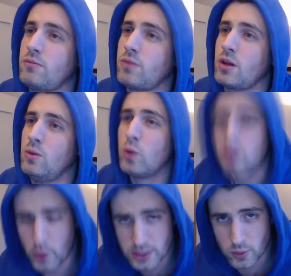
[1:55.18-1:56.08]
one of the
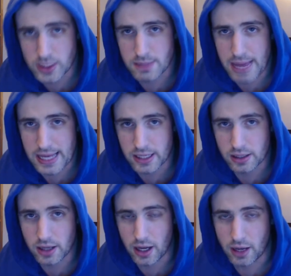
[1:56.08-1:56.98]
points I wanted to make,
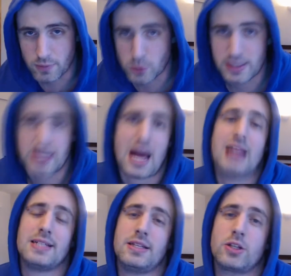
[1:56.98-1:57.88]
somebody did
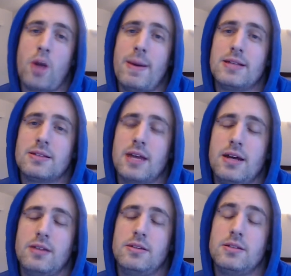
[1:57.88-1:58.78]
highlight it in the comments,
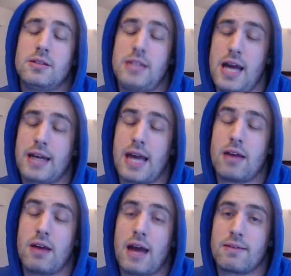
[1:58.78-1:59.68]
and yeah, I
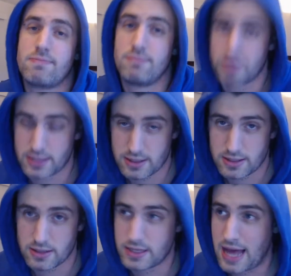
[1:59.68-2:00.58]

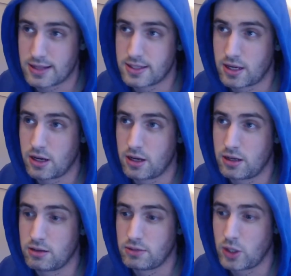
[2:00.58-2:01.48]
get,
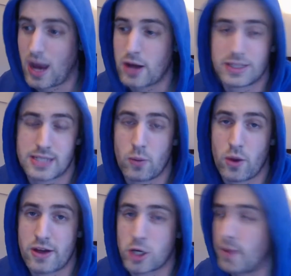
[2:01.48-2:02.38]
you know, I understand where
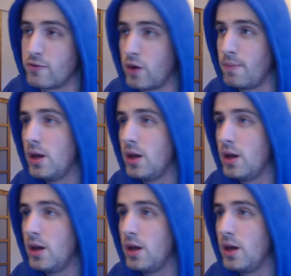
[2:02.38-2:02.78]
they're coming from.